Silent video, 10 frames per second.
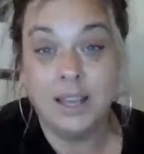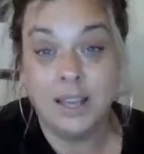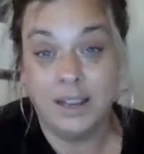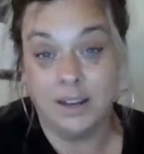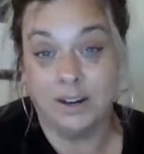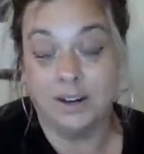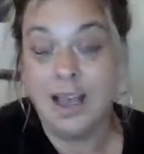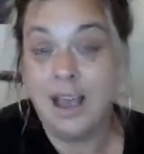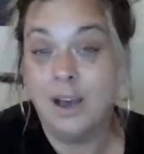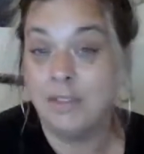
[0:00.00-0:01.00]
here,
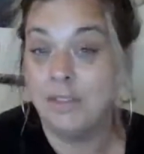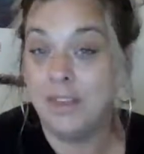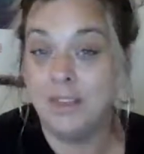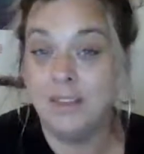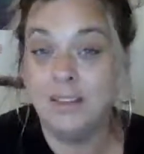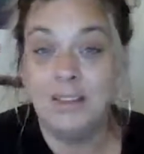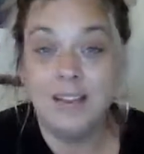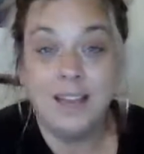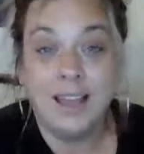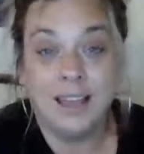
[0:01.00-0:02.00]
healthy
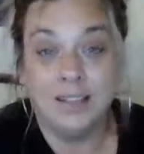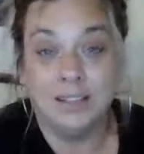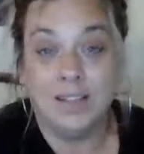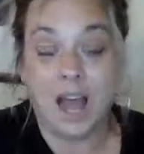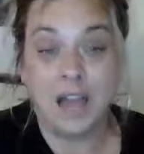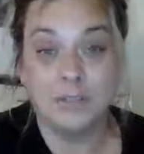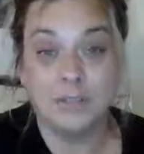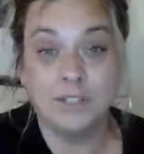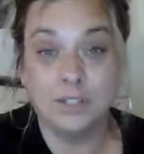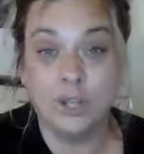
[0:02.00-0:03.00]
and alive.
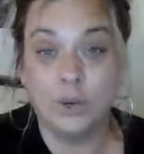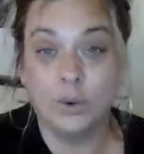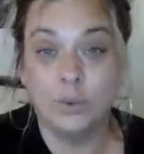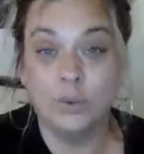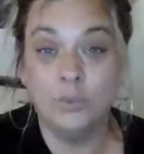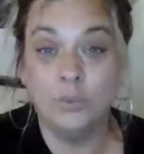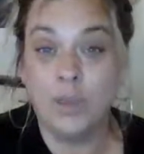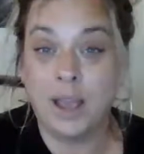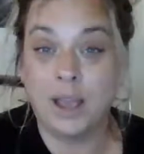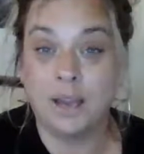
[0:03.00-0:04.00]
So we
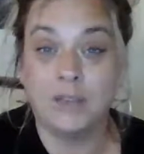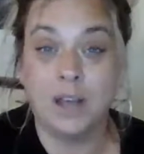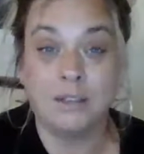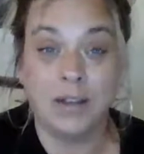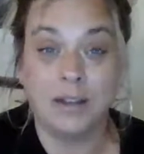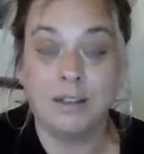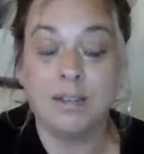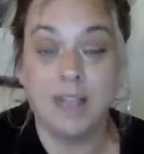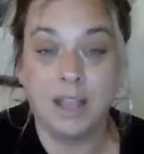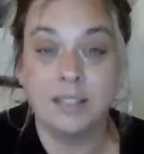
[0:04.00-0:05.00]
have a lot of
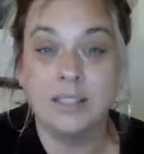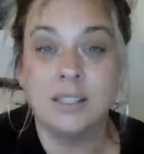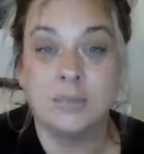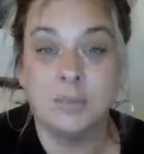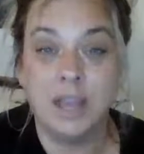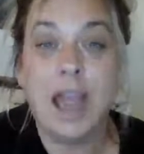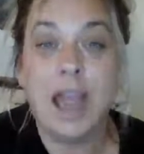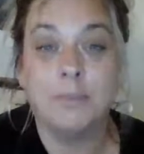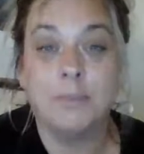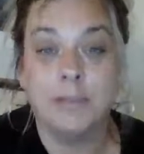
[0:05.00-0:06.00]
things to be
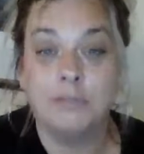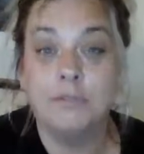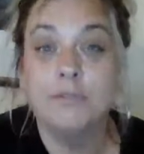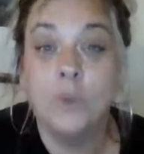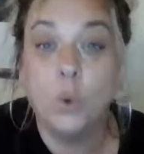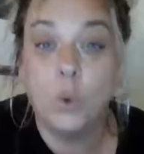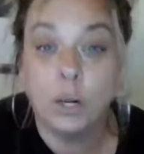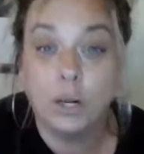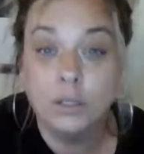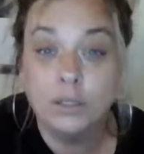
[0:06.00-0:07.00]
happy
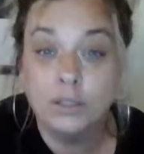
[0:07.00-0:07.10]
for.